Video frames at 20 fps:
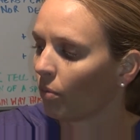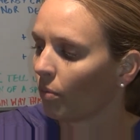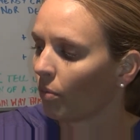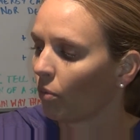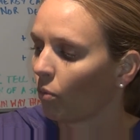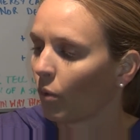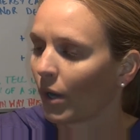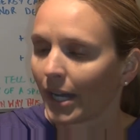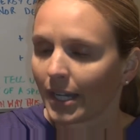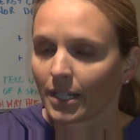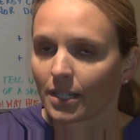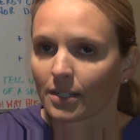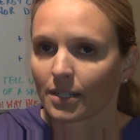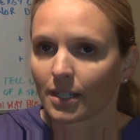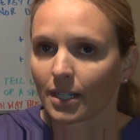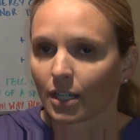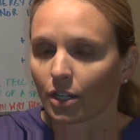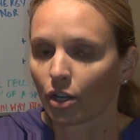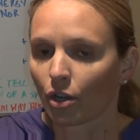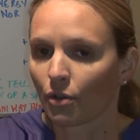why
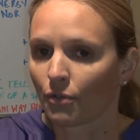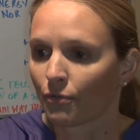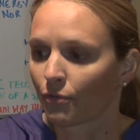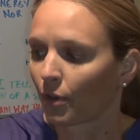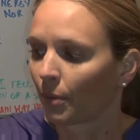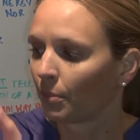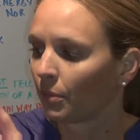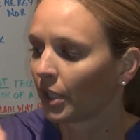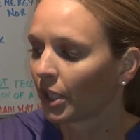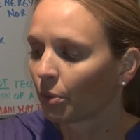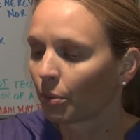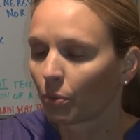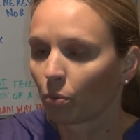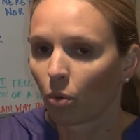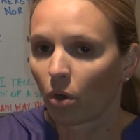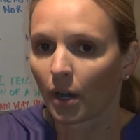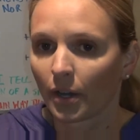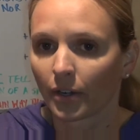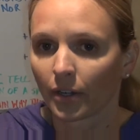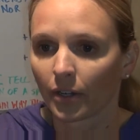doesn't it go from liquid
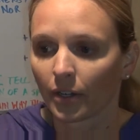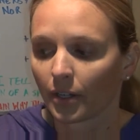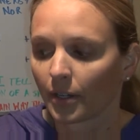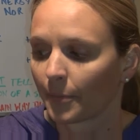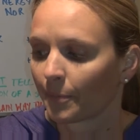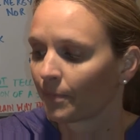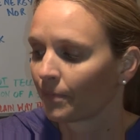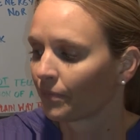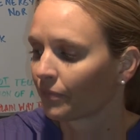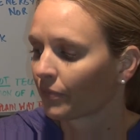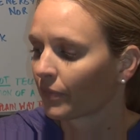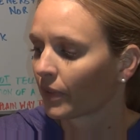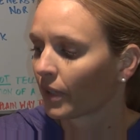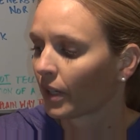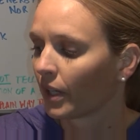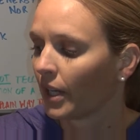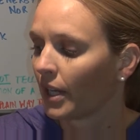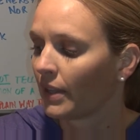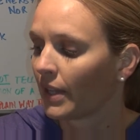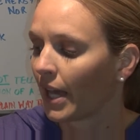water
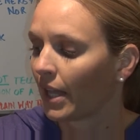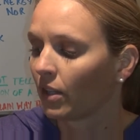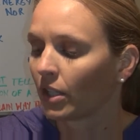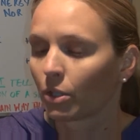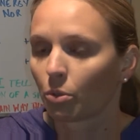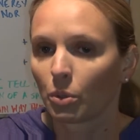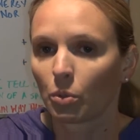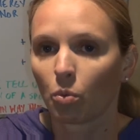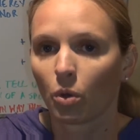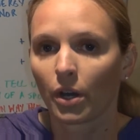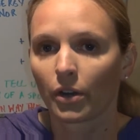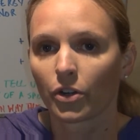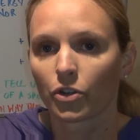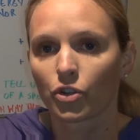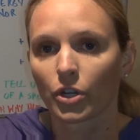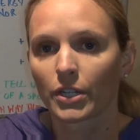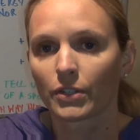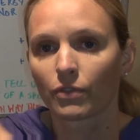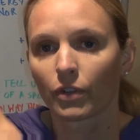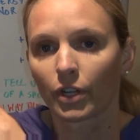and that liquid water
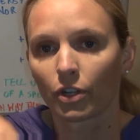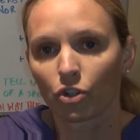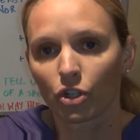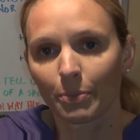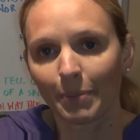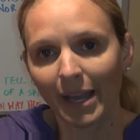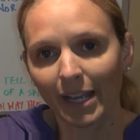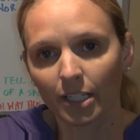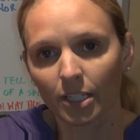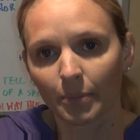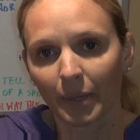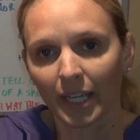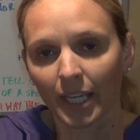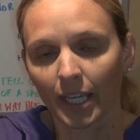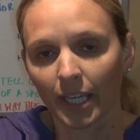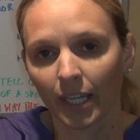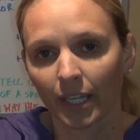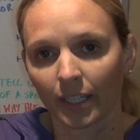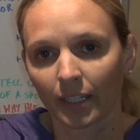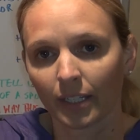transfer energy back to my
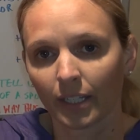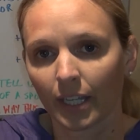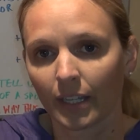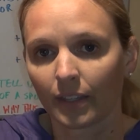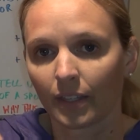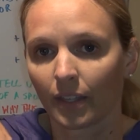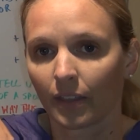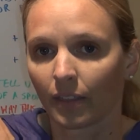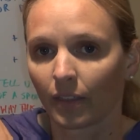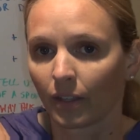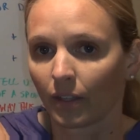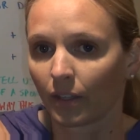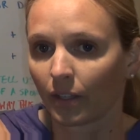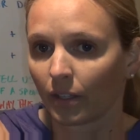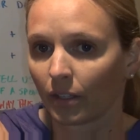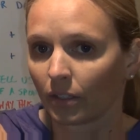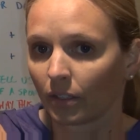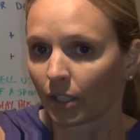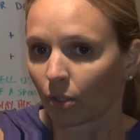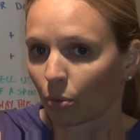hand and then
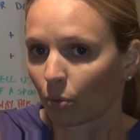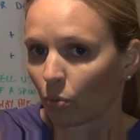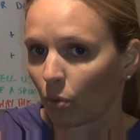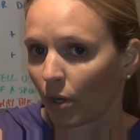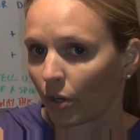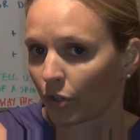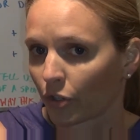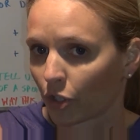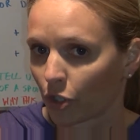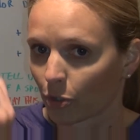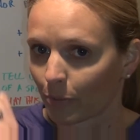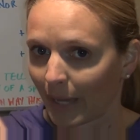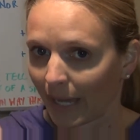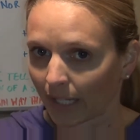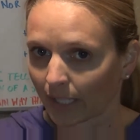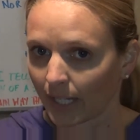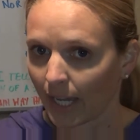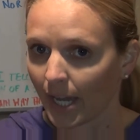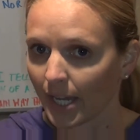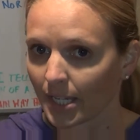the liquid water turns back
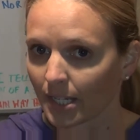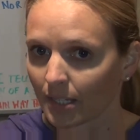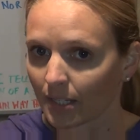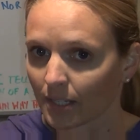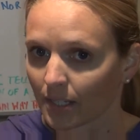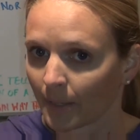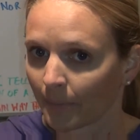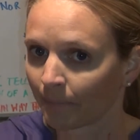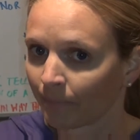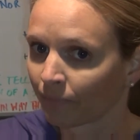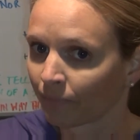into ice?